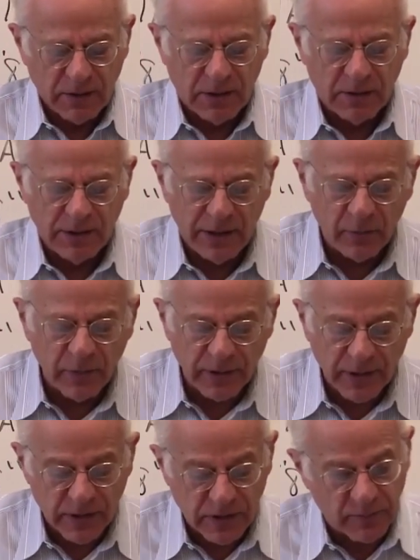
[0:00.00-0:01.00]
to deal with
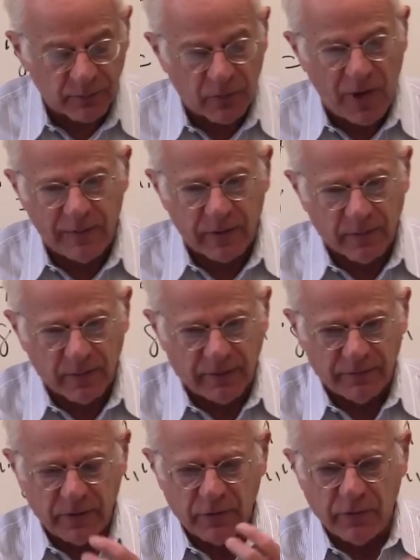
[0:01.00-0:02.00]
this problem
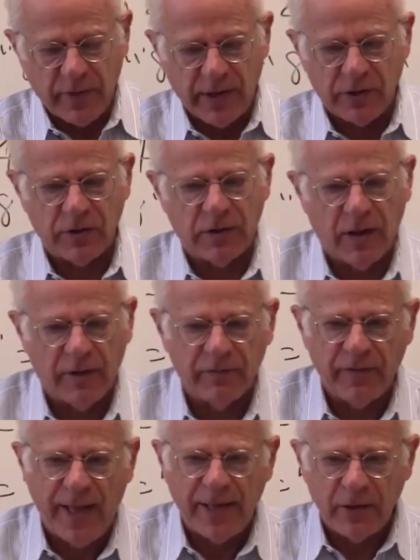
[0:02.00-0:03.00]
of the creation of
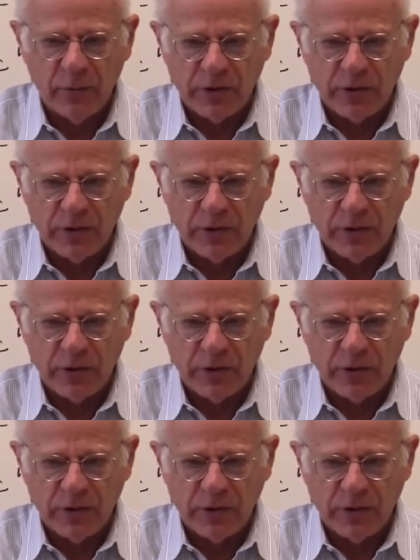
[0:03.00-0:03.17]
value,